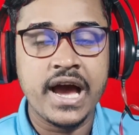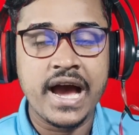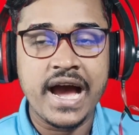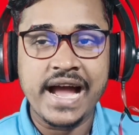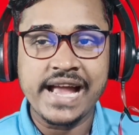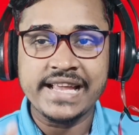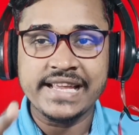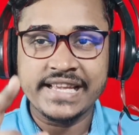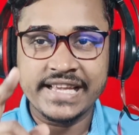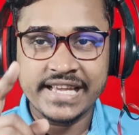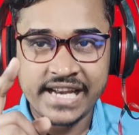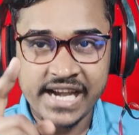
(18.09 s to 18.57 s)

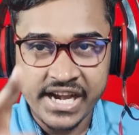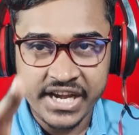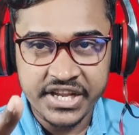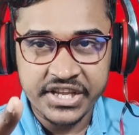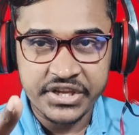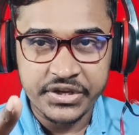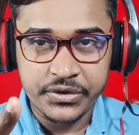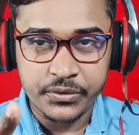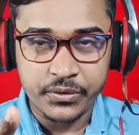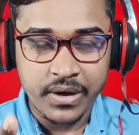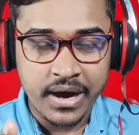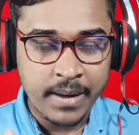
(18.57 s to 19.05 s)
I
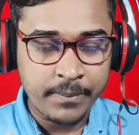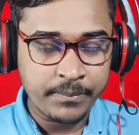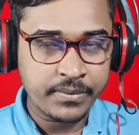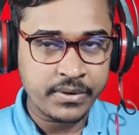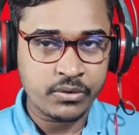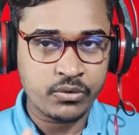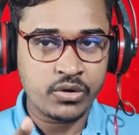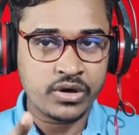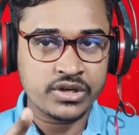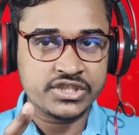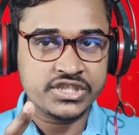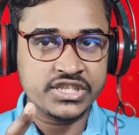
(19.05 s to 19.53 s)
guarantee you,
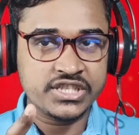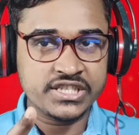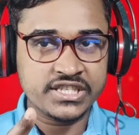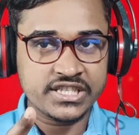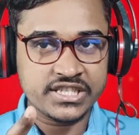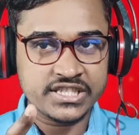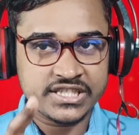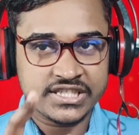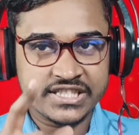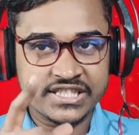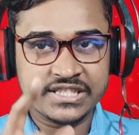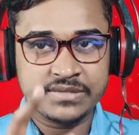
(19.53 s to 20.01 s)
after
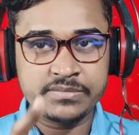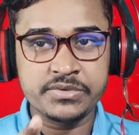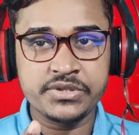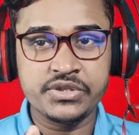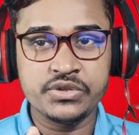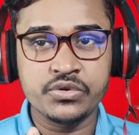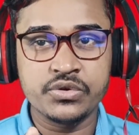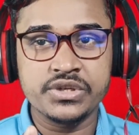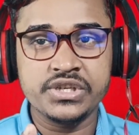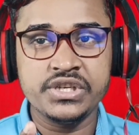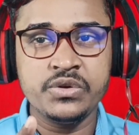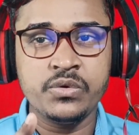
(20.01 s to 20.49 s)
watching this video,